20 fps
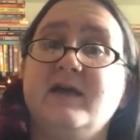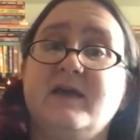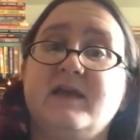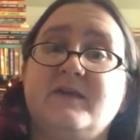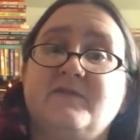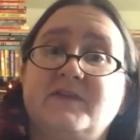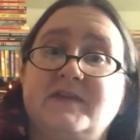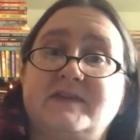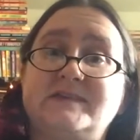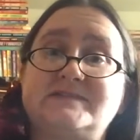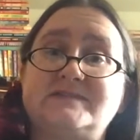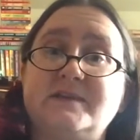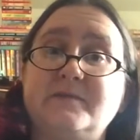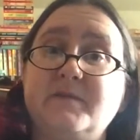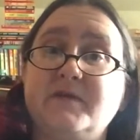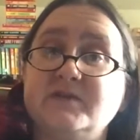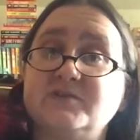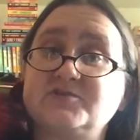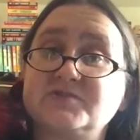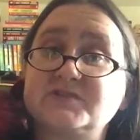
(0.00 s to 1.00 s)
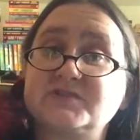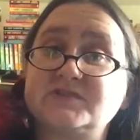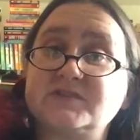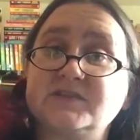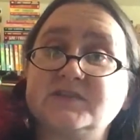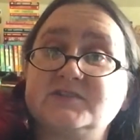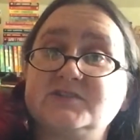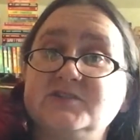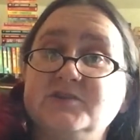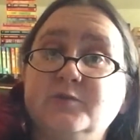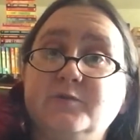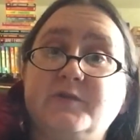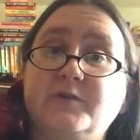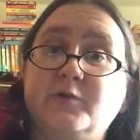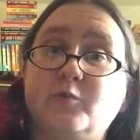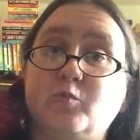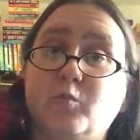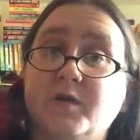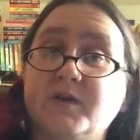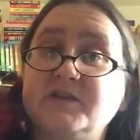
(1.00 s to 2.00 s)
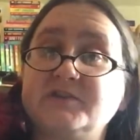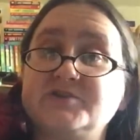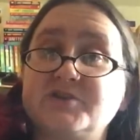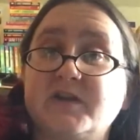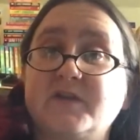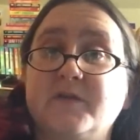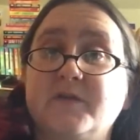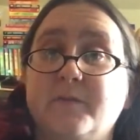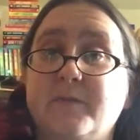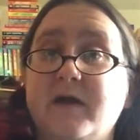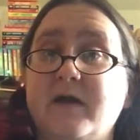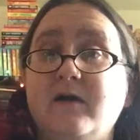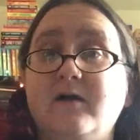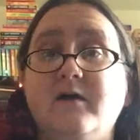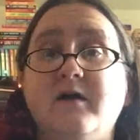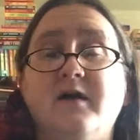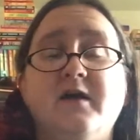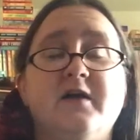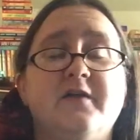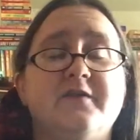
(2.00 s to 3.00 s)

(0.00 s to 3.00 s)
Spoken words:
If they seem interesting to you and you want to check them out,